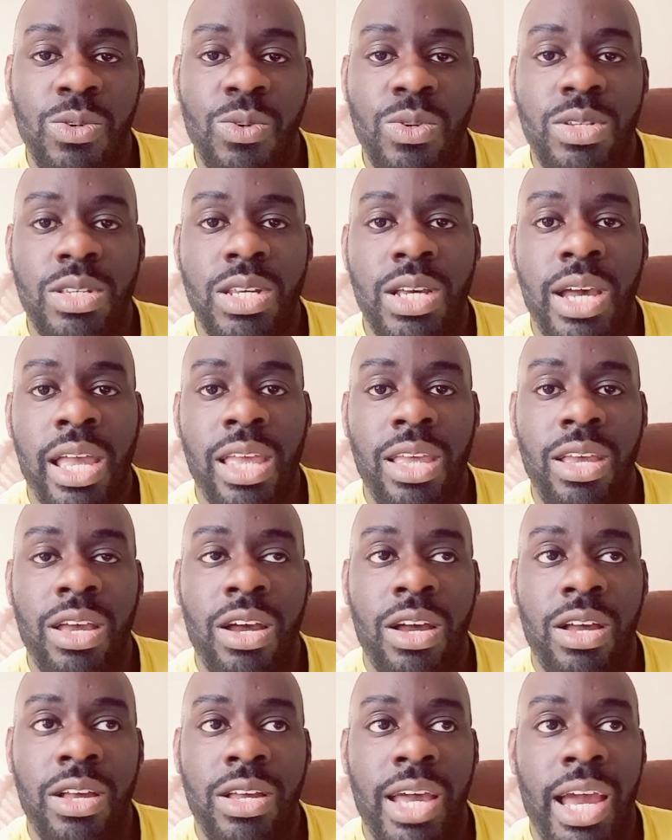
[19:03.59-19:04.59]
as
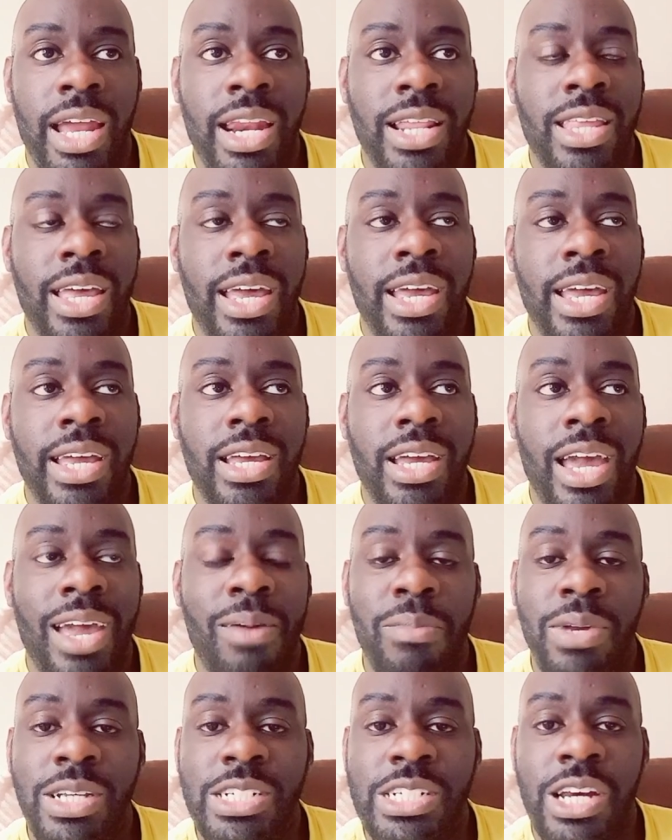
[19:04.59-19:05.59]
anything
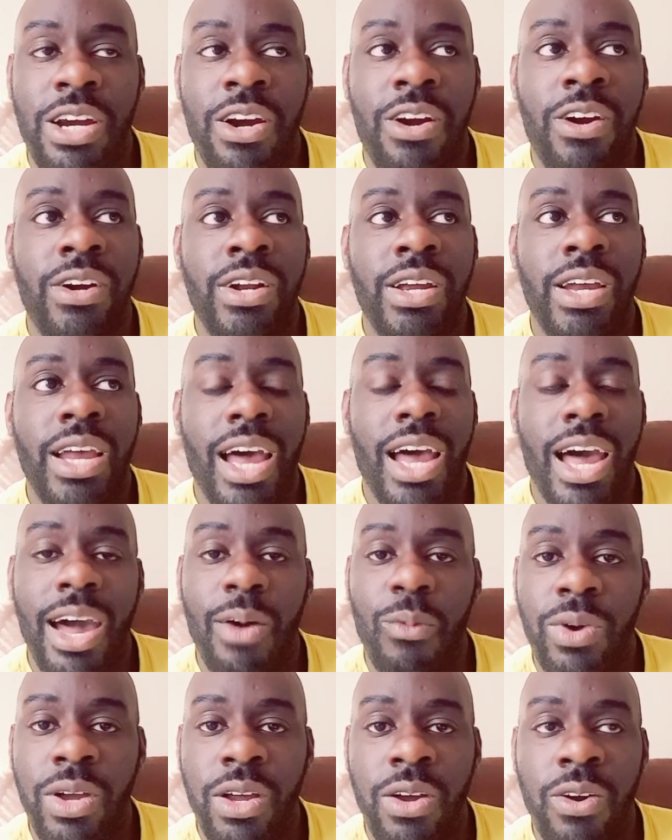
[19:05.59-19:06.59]
can be shared, I
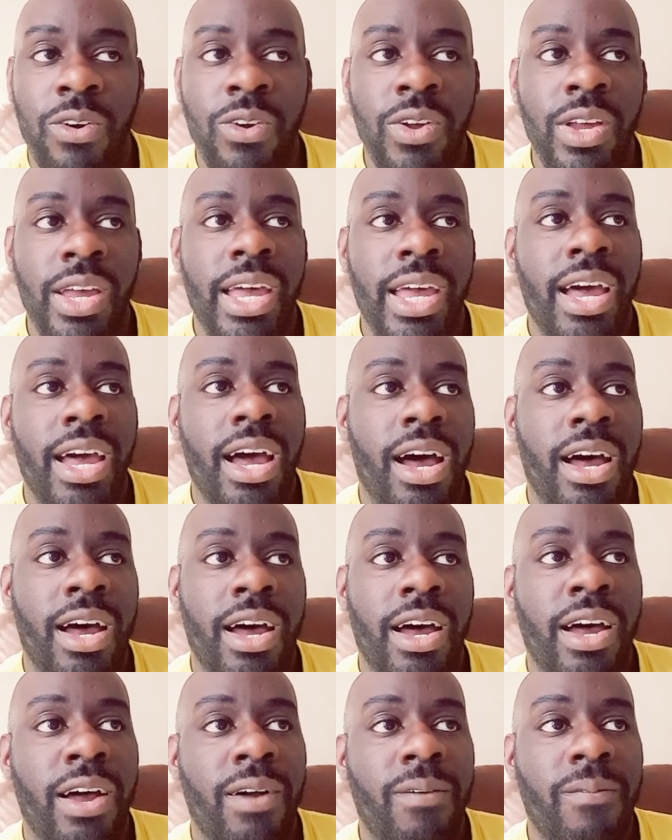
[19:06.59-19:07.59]
will.
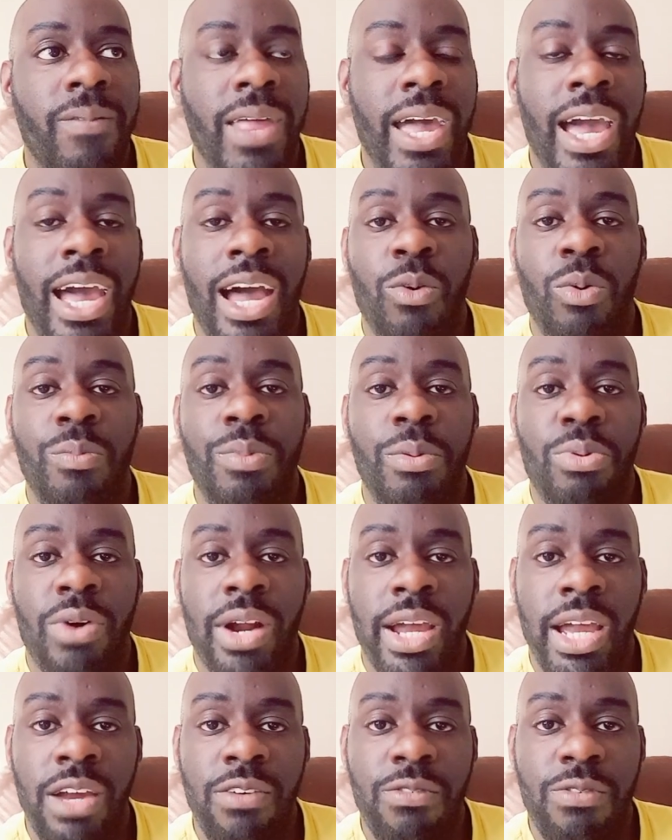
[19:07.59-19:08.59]
I will be
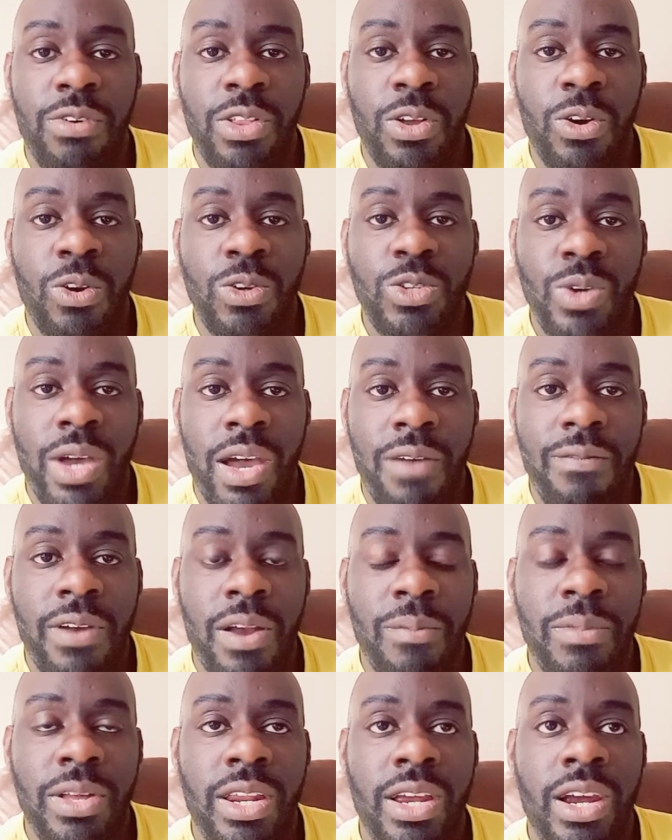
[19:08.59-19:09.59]
praying for those who have
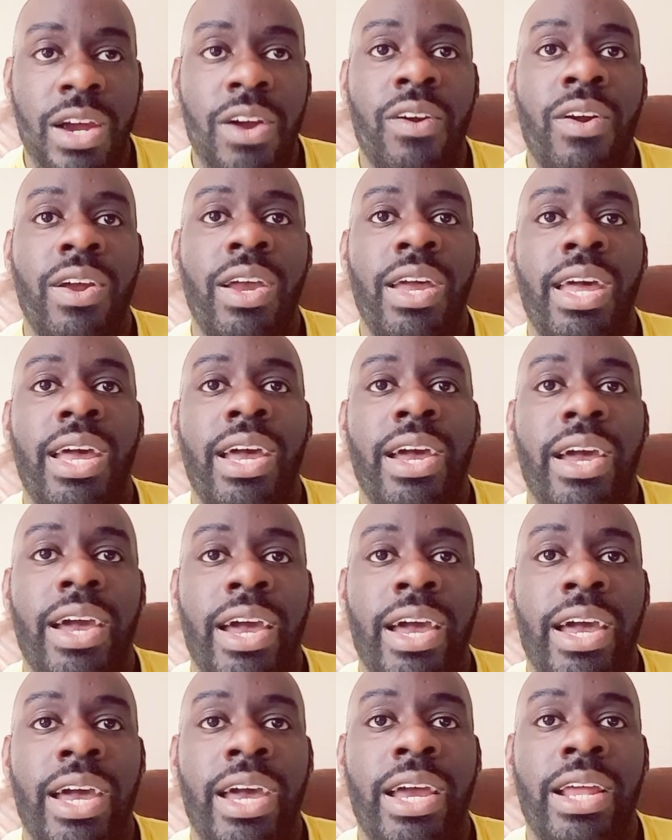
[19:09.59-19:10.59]
family there,
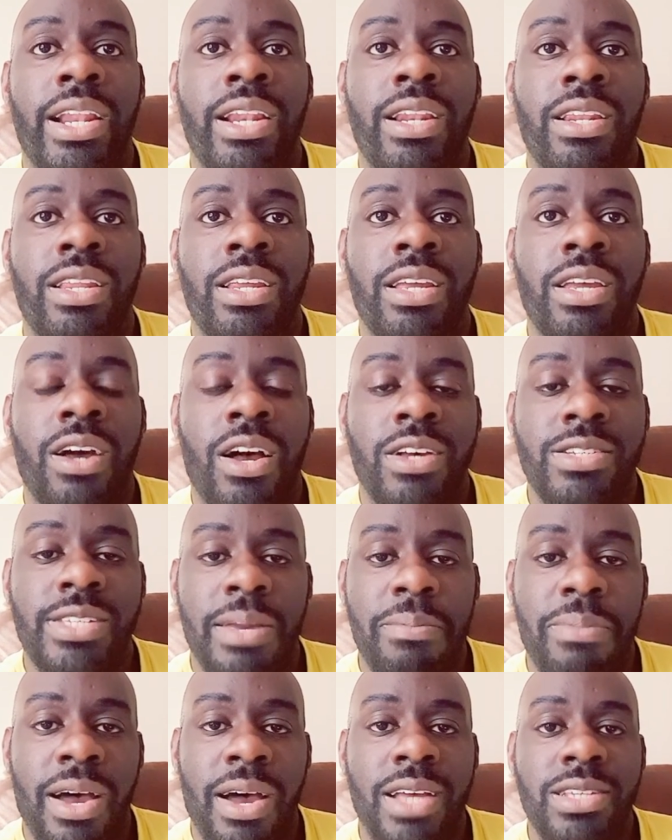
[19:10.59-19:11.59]
and y'all stay
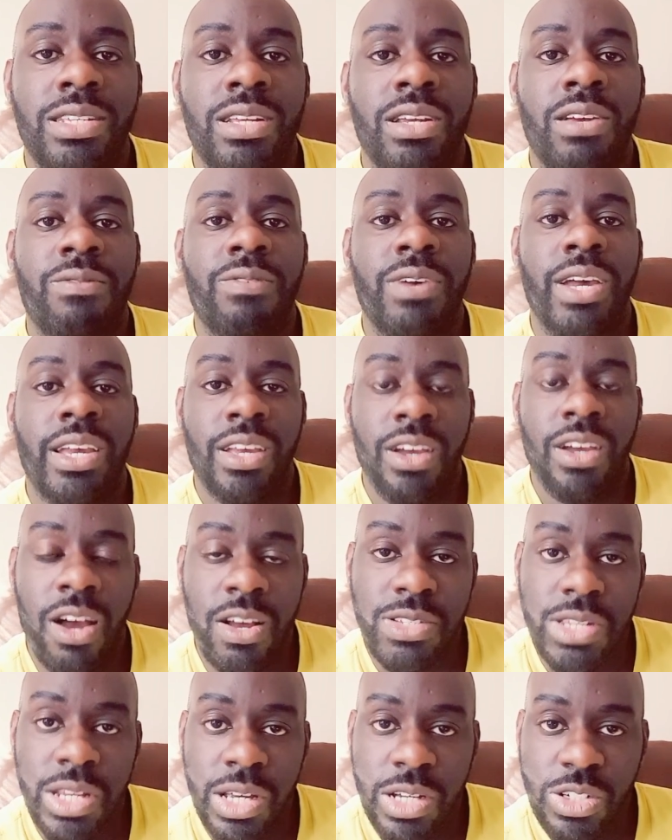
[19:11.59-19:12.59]
positive and y'all
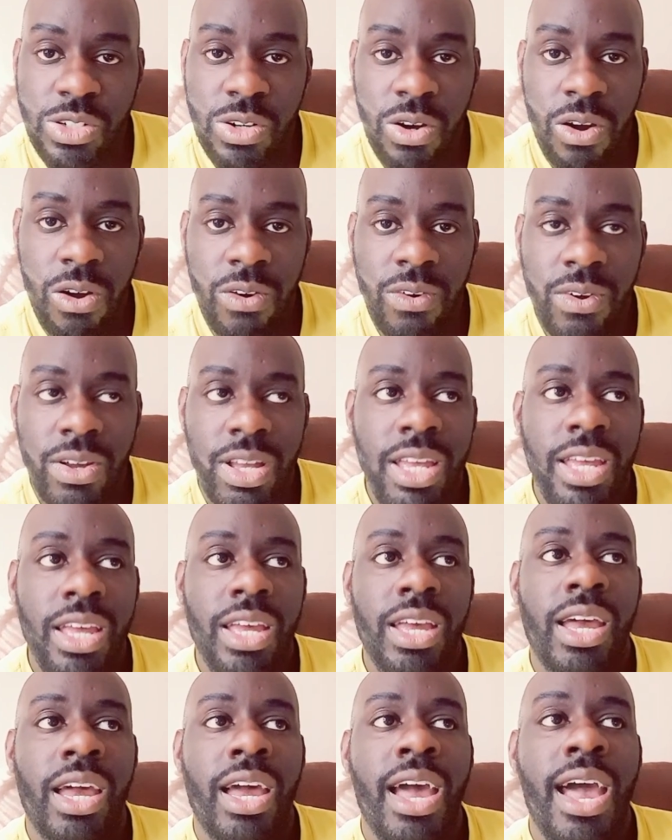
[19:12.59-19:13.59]
stay strong.
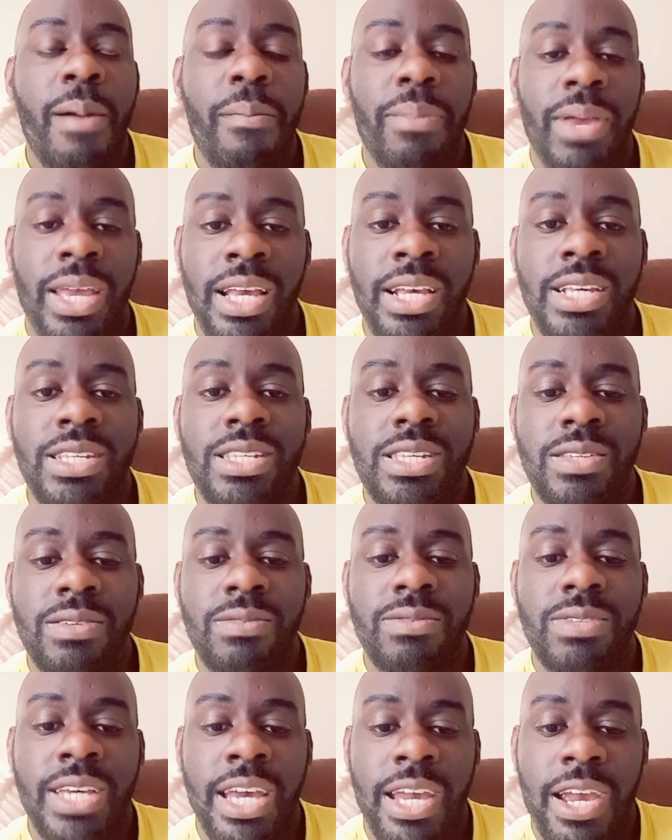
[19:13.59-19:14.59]
Peace.
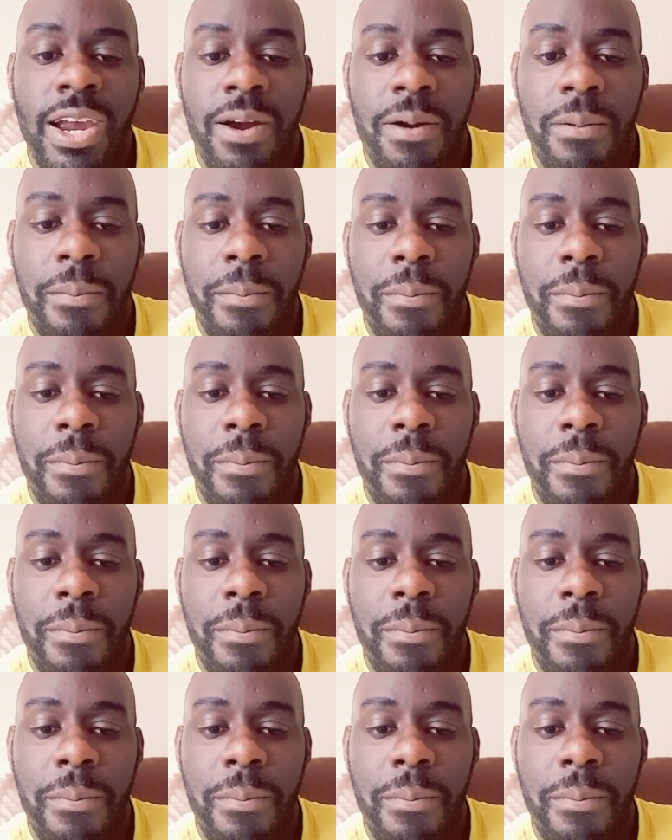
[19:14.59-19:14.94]
Take care.